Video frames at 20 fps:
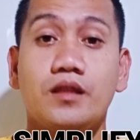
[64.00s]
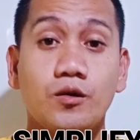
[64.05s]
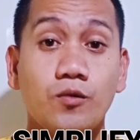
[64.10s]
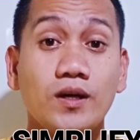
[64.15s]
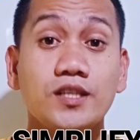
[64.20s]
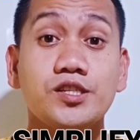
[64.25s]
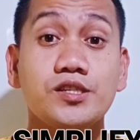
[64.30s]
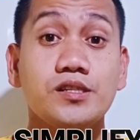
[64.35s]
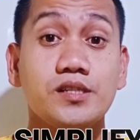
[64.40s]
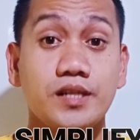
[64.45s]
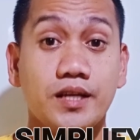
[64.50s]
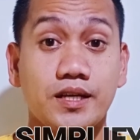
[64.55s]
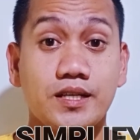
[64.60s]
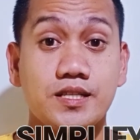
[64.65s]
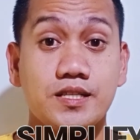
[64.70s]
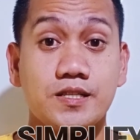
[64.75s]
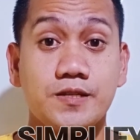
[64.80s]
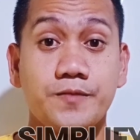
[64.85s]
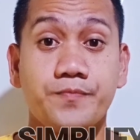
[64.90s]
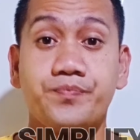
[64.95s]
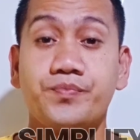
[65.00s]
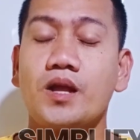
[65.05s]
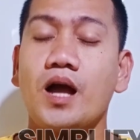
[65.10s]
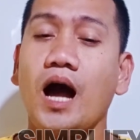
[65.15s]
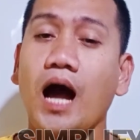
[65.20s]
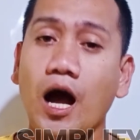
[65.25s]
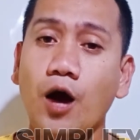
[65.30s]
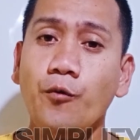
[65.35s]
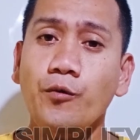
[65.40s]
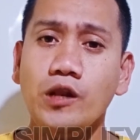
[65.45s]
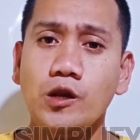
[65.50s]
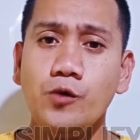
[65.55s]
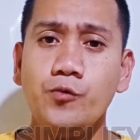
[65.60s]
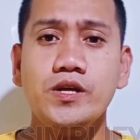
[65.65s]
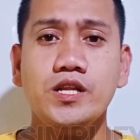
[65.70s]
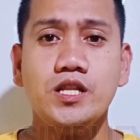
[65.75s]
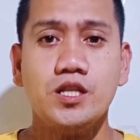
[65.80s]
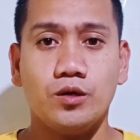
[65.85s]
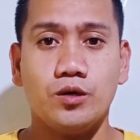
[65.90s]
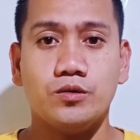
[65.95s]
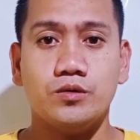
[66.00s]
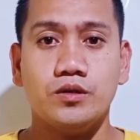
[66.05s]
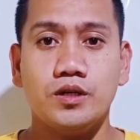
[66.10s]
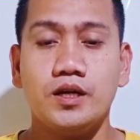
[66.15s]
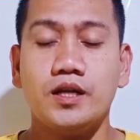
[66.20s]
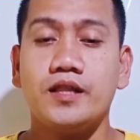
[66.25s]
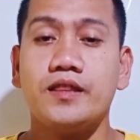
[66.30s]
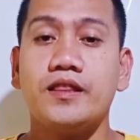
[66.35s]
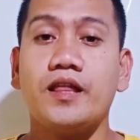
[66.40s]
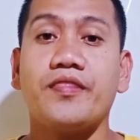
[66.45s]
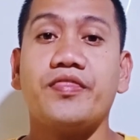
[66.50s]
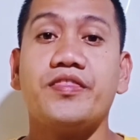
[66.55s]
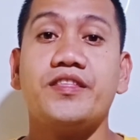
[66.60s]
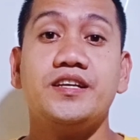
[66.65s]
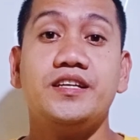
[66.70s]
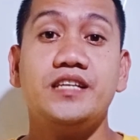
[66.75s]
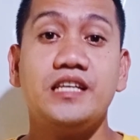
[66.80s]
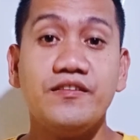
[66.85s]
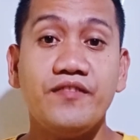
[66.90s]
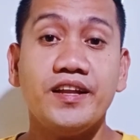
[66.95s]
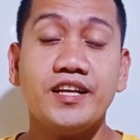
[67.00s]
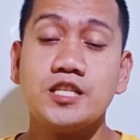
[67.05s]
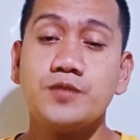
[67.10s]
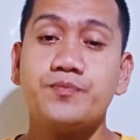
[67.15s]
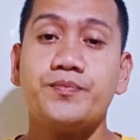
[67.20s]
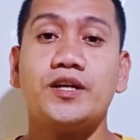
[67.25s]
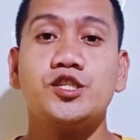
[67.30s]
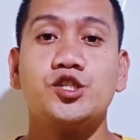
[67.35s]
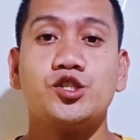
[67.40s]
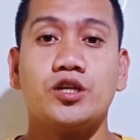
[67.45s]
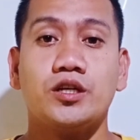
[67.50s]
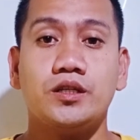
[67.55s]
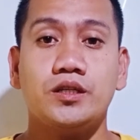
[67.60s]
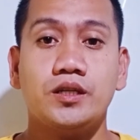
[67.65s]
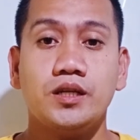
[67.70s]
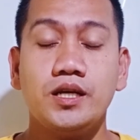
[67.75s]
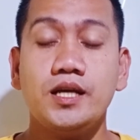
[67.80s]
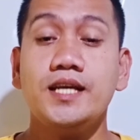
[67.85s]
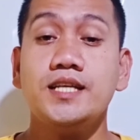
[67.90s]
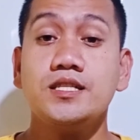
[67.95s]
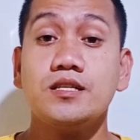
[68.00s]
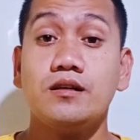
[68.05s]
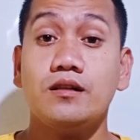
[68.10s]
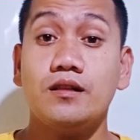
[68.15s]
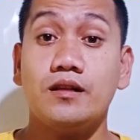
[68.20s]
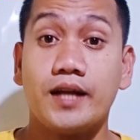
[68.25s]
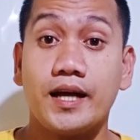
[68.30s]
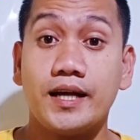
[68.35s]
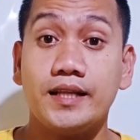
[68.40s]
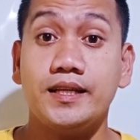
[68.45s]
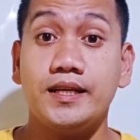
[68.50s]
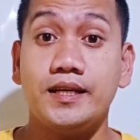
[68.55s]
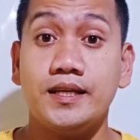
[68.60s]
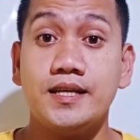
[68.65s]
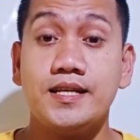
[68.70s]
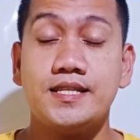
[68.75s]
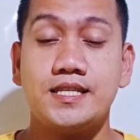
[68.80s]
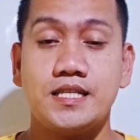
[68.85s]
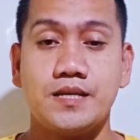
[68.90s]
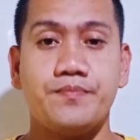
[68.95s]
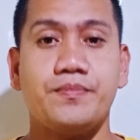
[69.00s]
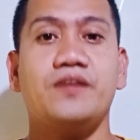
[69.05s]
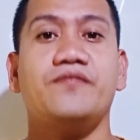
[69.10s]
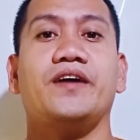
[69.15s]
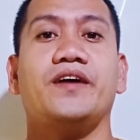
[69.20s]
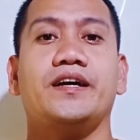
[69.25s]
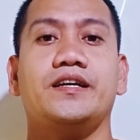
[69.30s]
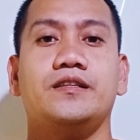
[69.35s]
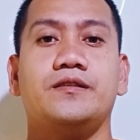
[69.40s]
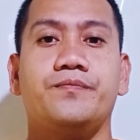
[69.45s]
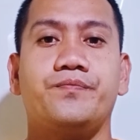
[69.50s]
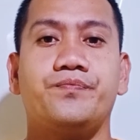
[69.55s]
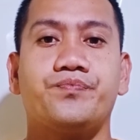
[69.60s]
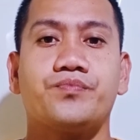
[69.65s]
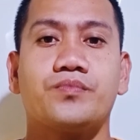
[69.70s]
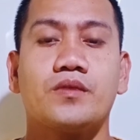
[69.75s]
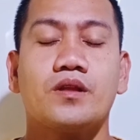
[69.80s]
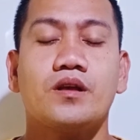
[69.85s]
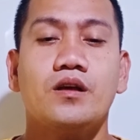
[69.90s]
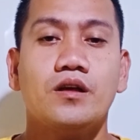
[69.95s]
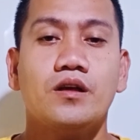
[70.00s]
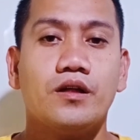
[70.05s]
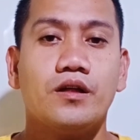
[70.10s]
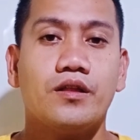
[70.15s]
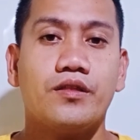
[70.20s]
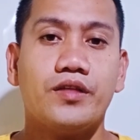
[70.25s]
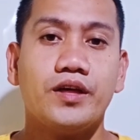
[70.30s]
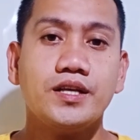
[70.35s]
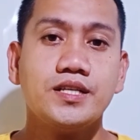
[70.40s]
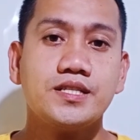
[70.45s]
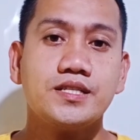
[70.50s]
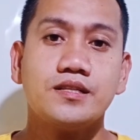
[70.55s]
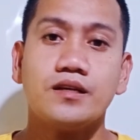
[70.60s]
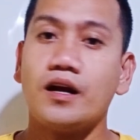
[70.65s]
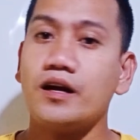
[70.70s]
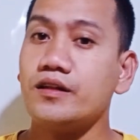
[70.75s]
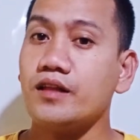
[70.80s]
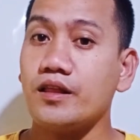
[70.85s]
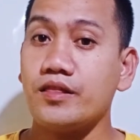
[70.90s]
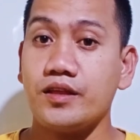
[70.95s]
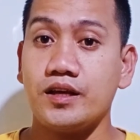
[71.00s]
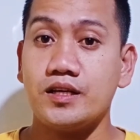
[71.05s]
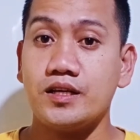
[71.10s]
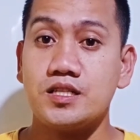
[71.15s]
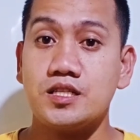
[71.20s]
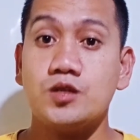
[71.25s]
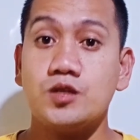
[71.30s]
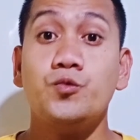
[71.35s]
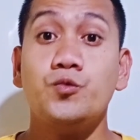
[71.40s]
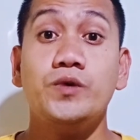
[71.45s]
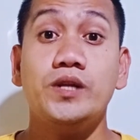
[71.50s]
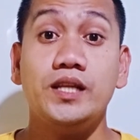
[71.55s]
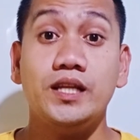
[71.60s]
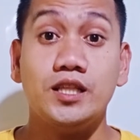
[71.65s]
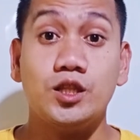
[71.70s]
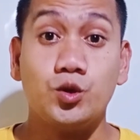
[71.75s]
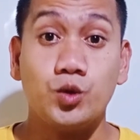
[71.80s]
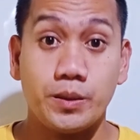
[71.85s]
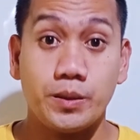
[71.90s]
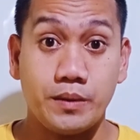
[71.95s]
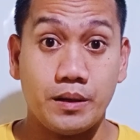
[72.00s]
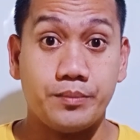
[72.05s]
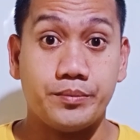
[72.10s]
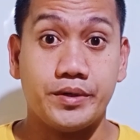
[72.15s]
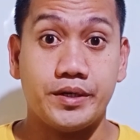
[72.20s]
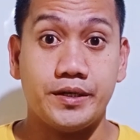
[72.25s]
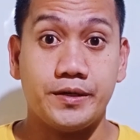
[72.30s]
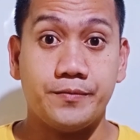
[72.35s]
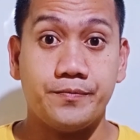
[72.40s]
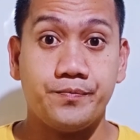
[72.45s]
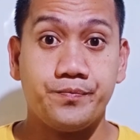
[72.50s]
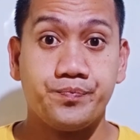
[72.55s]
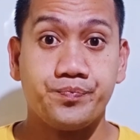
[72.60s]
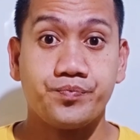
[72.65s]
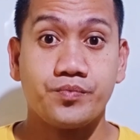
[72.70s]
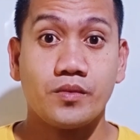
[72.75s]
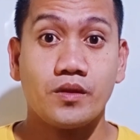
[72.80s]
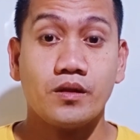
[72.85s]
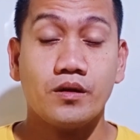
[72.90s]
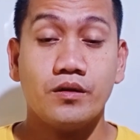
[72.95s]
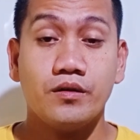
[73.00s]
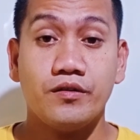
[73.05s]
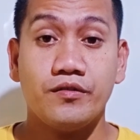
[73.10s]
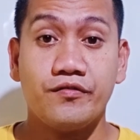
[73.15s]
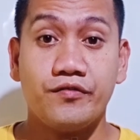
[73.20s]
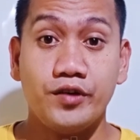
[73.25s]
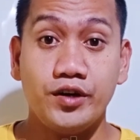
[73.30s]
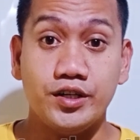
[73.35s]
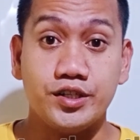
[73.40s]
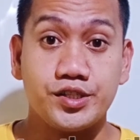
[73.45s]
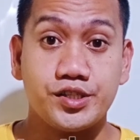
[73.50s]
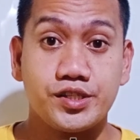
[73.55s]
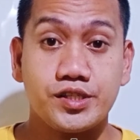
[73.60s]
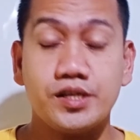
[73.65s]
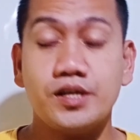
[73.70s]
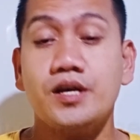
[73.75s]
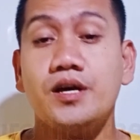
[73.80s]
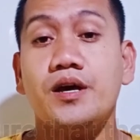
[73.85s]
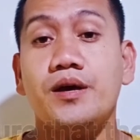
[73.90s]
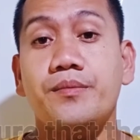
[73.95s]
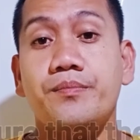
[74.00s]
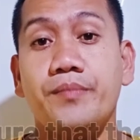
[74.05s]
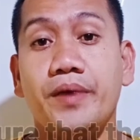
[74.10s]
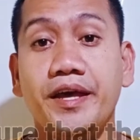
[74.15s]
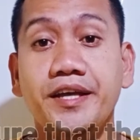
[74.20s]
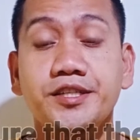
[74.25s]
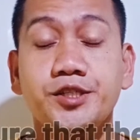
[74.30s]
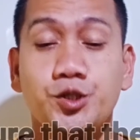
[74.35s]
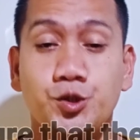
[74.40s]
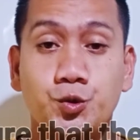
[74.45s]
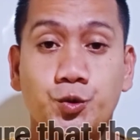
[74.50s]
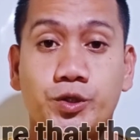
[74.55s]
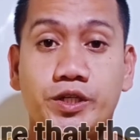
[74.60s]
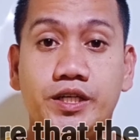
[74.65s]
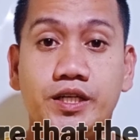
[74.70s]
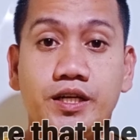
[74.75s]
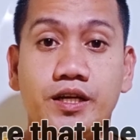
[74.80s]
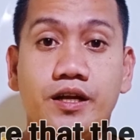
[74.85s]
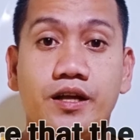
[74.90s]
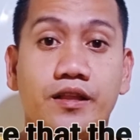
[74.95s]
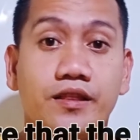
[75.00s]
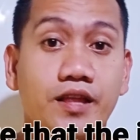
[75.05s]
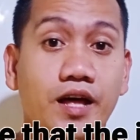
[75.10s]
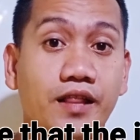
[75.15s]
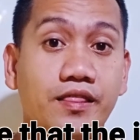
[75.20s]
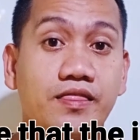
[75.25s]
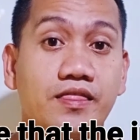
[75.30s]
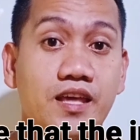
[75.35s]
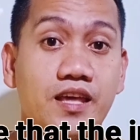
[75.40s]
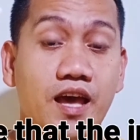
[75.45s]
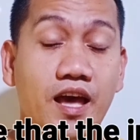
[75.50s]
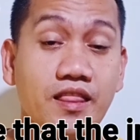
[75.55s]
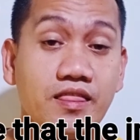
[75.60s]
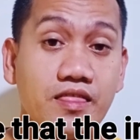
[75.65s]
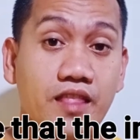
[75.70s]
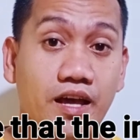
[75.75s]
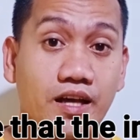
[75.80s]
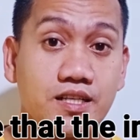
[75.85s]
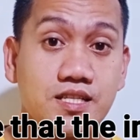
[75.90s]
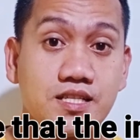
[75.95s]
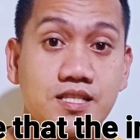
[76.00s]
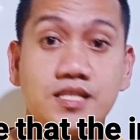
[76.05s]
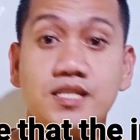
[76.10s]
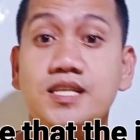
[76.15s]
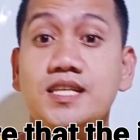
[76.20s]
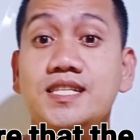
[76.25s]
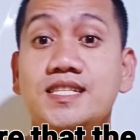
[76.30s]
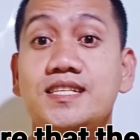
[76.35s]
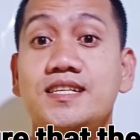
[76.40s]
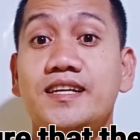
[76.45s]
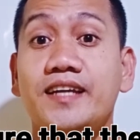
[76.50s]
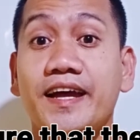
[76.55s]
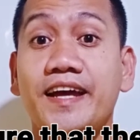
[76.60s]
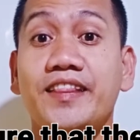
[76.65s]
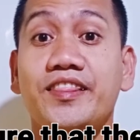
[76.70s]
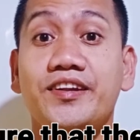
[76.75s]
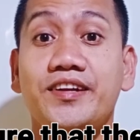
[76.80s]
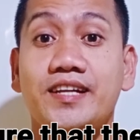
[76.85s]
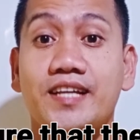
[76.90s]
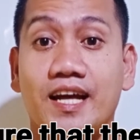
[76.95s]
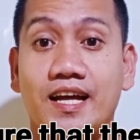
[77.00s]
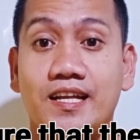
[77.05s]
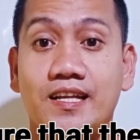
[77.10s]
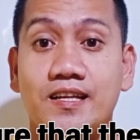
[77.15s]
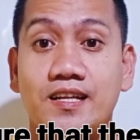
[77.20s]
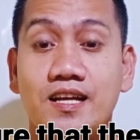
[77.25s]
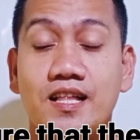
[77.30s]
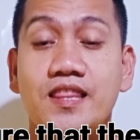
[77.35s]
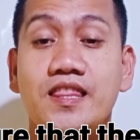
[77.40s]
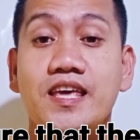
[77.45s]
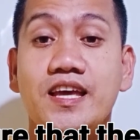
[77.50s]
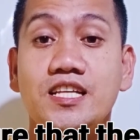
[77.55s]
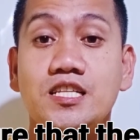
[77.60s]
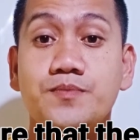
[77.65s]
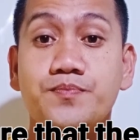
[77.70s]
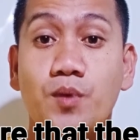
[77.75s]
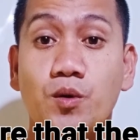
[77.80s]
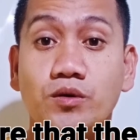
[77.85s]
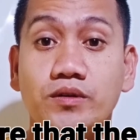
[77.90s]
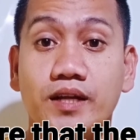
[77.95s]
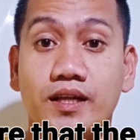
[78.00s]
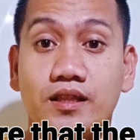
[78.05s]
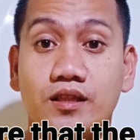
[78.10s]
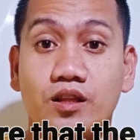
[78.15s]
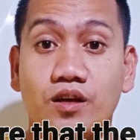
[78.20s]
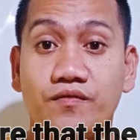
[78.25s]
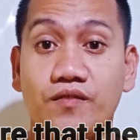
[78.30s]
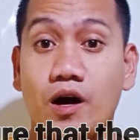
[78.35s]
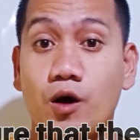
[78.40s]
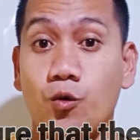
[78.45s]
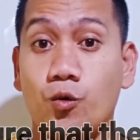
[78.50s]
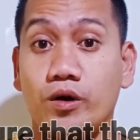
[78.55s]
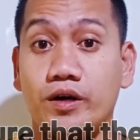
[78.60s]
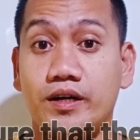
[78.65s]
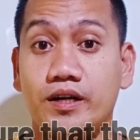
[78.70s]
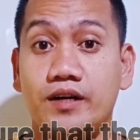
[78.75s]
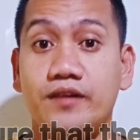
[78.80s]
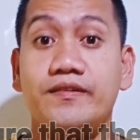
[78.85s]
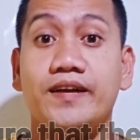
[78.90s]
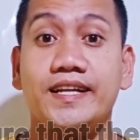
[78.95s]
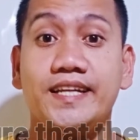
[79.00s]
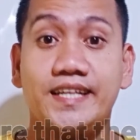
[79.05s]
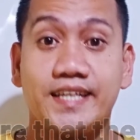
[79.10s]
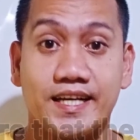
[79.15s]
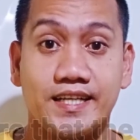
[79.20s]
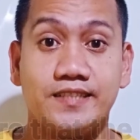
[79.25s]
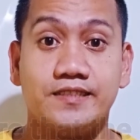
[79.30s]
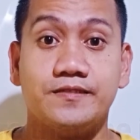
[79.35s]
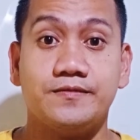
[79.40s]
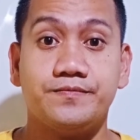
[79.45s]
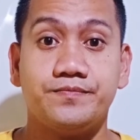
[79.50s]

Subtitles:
The question is, how will we know that the given expression is already simplified? These are the things we need to remember. First, make sure that the index is greater than the exponent of our radicand.